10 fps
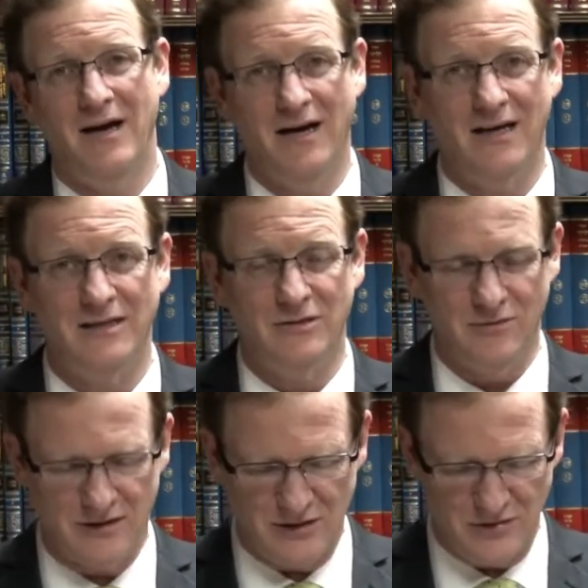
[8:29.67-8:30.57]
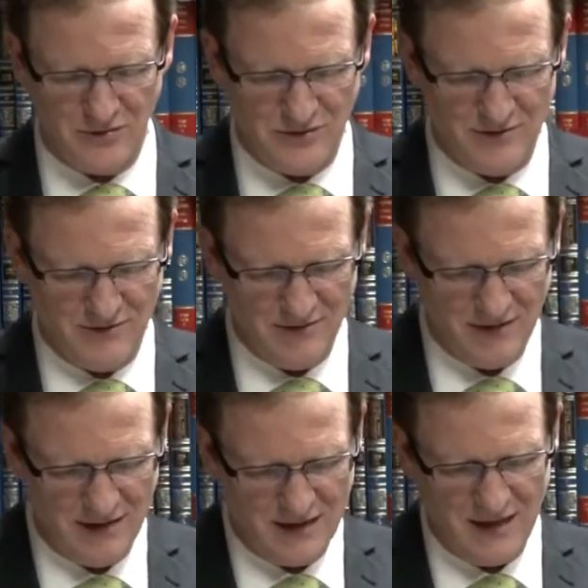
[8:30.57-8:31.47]
Aretz to exclude
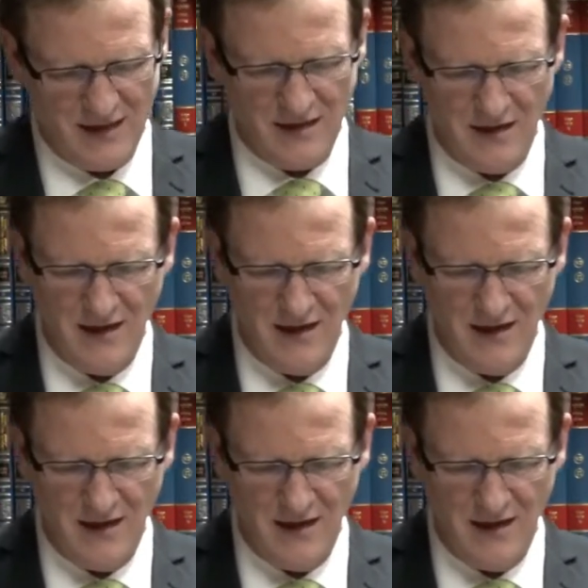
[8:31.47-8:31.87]
a king.